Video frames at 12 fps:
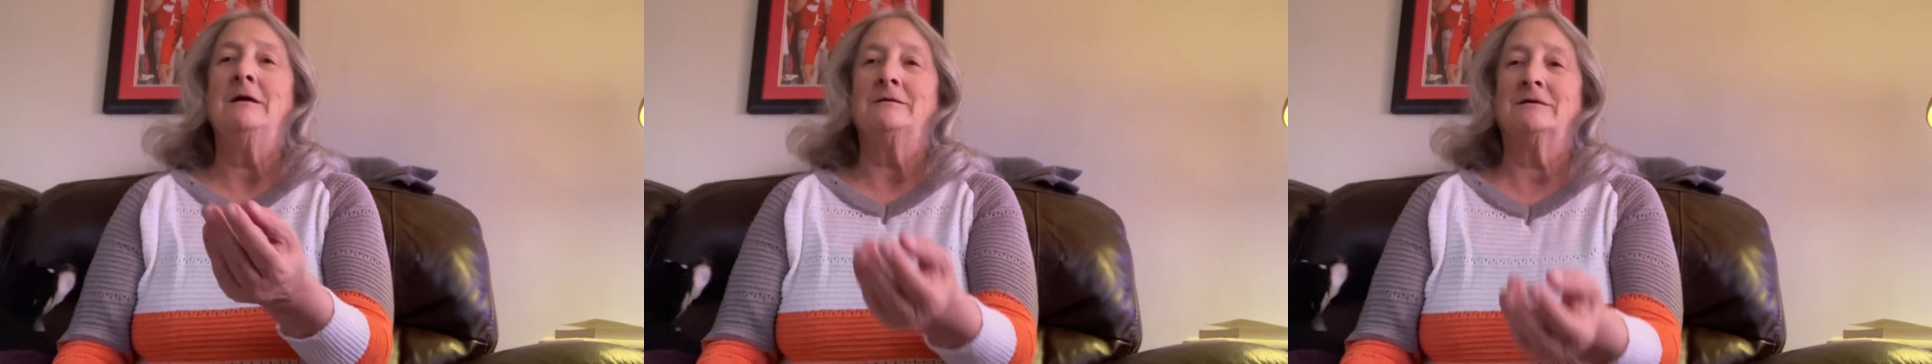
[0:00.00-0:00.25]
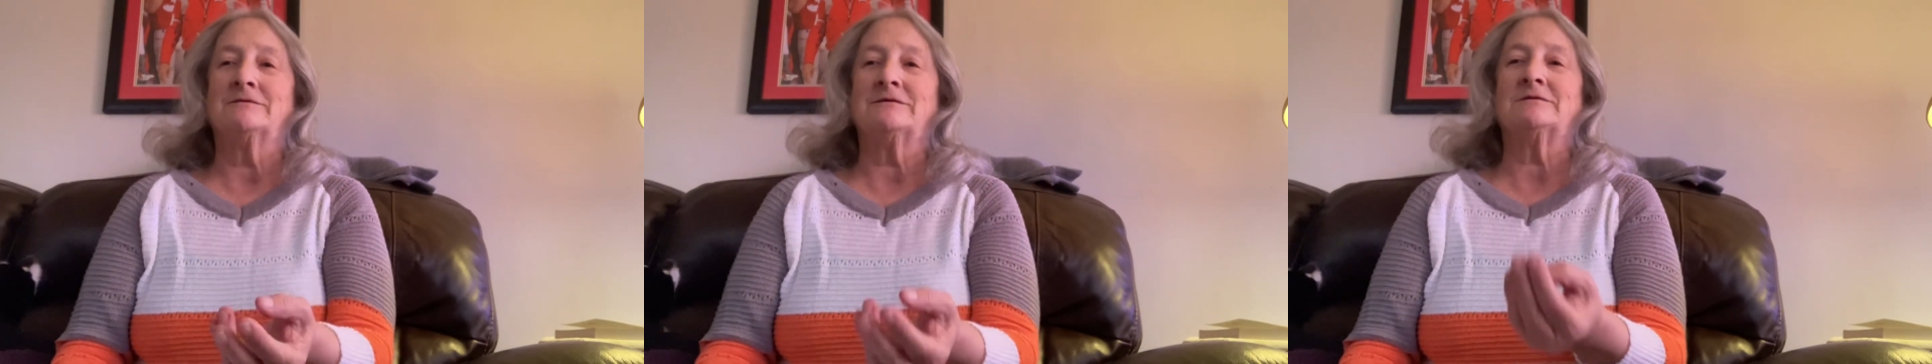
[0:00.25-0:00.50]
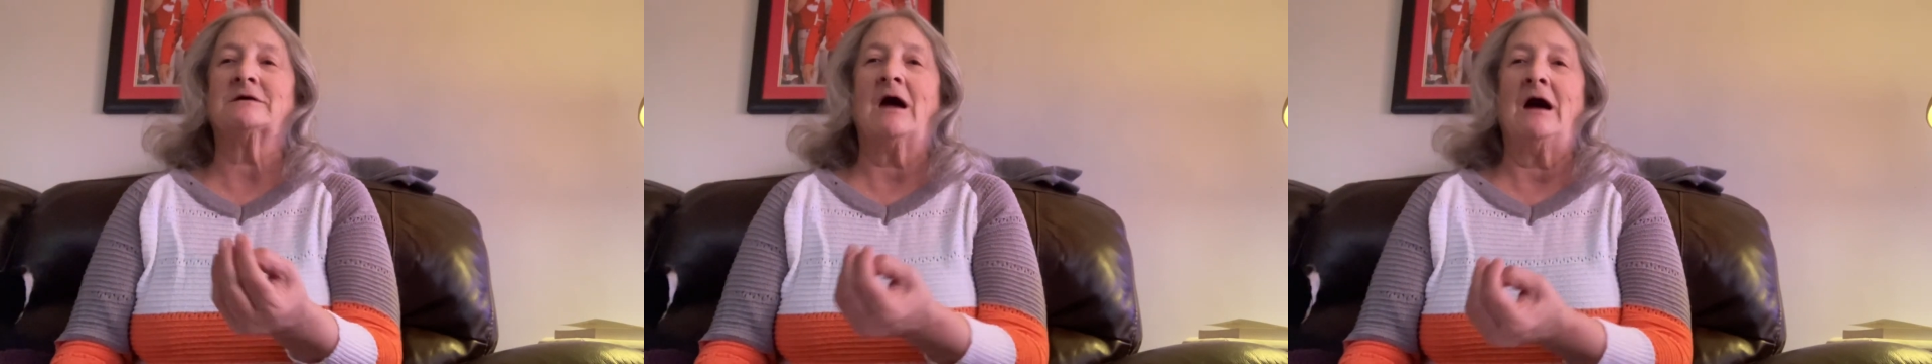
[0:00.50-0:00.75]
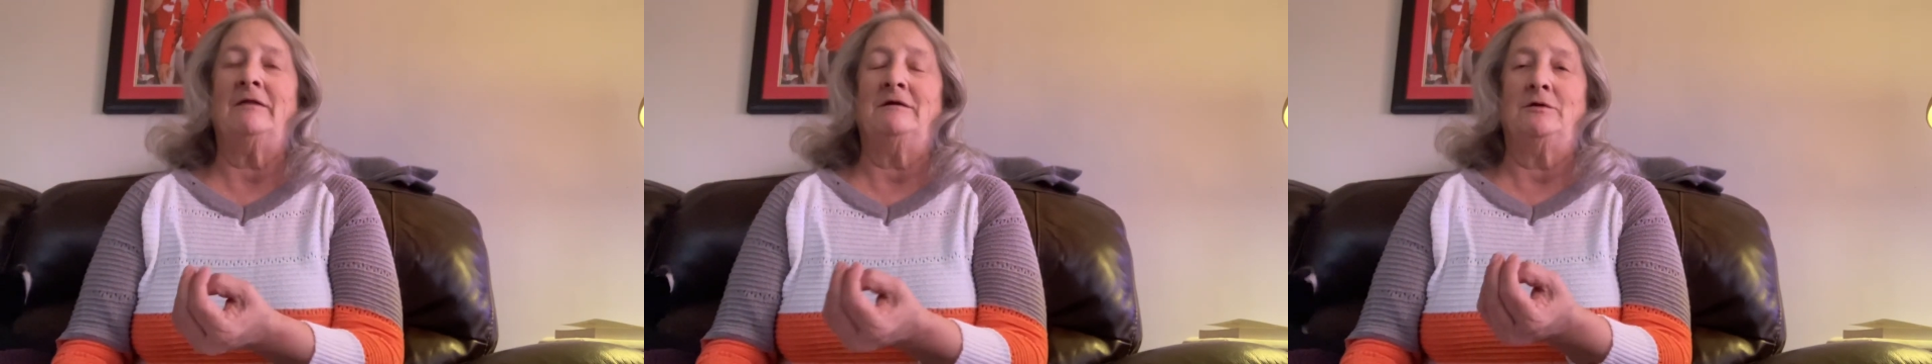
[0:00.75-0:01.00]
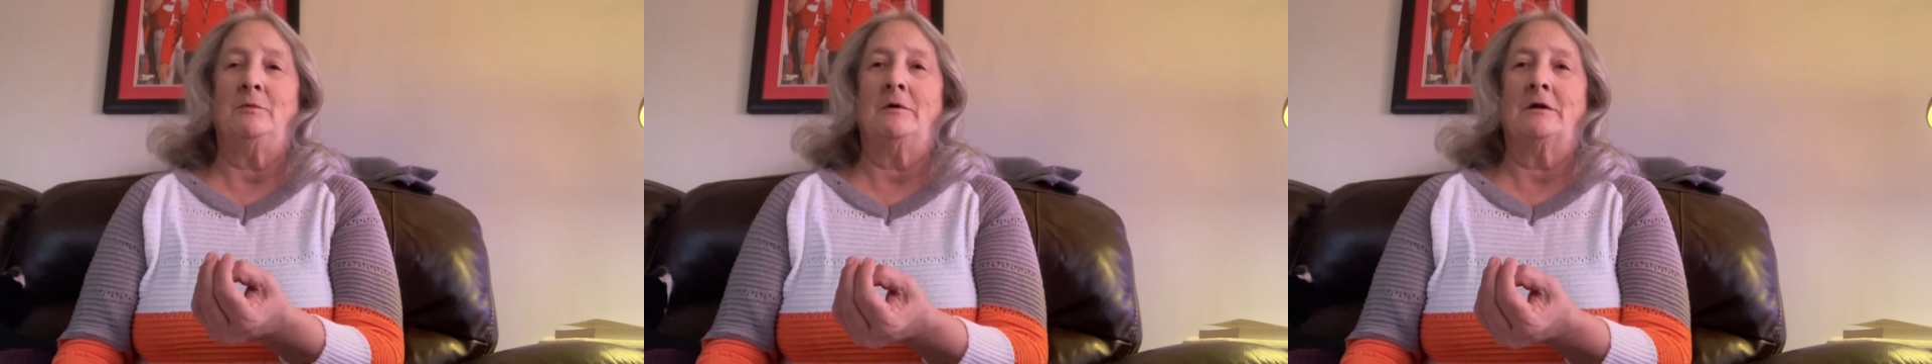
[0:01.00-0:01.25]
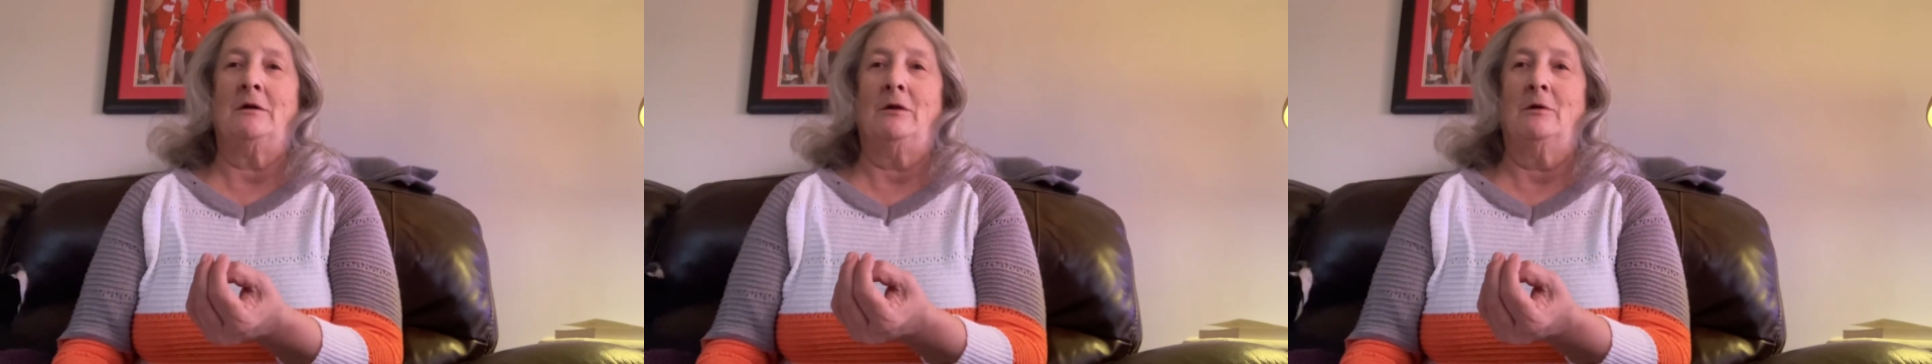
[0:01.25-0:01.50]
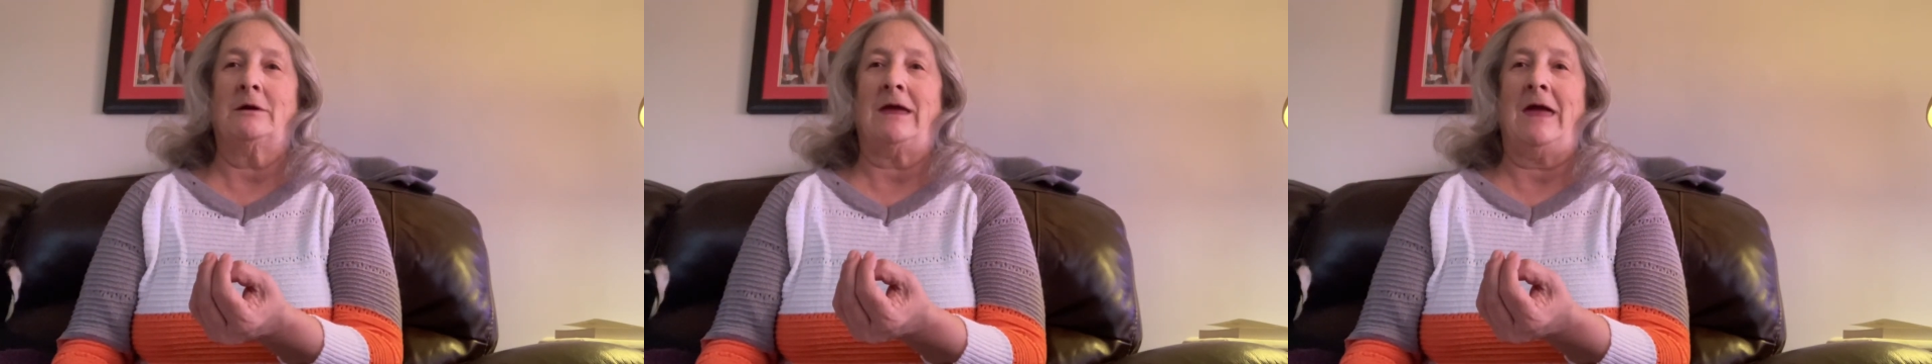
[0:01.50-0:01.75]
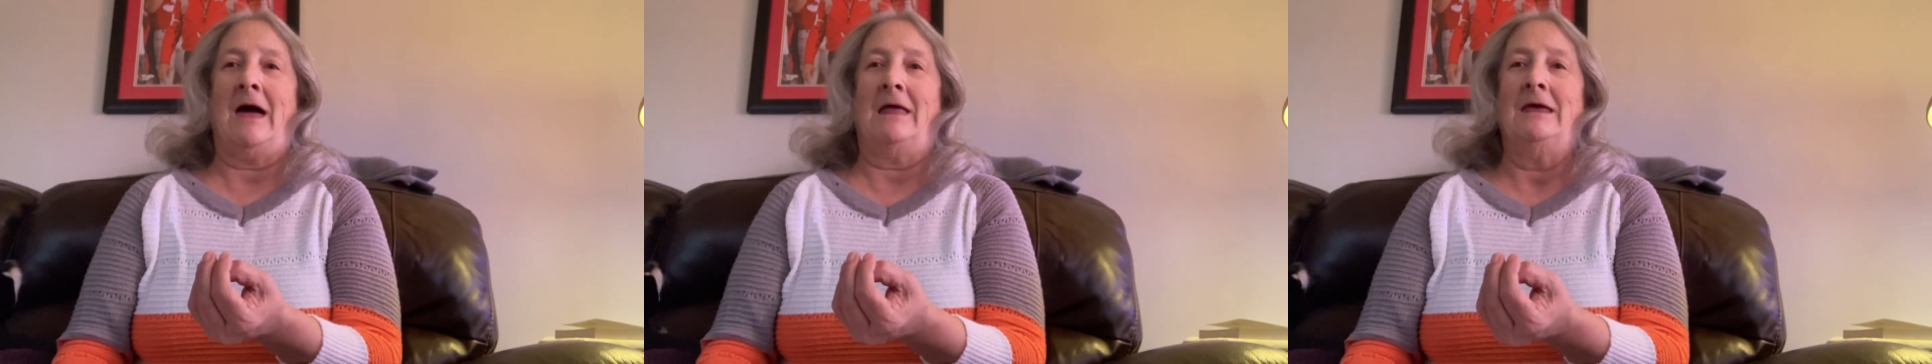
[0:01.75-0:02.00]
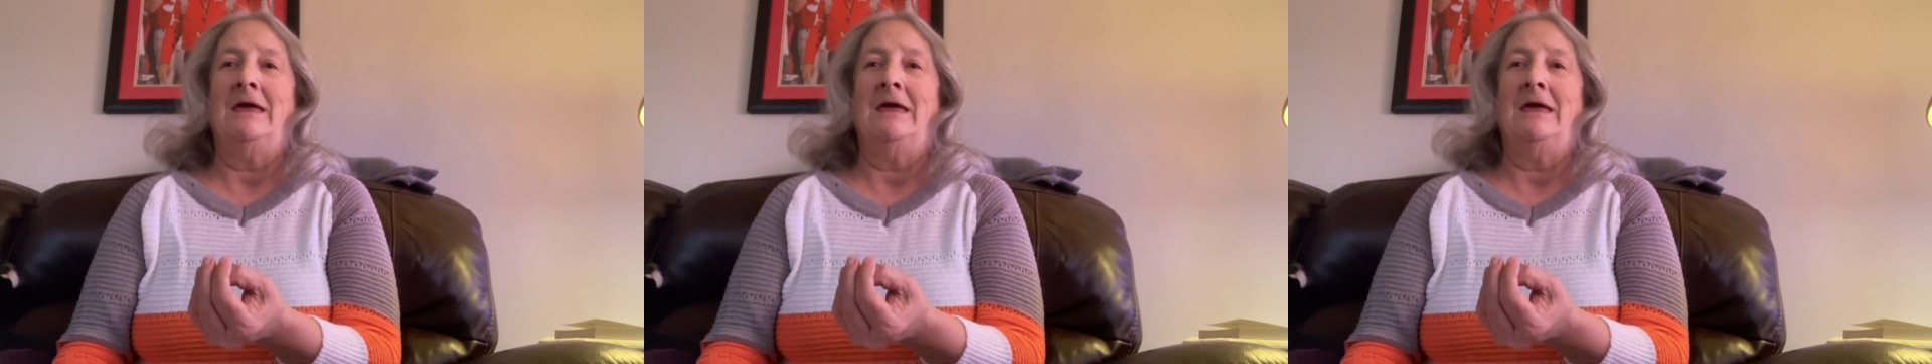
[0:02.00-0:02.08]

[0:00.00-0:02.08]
this is a guy that you want to look at.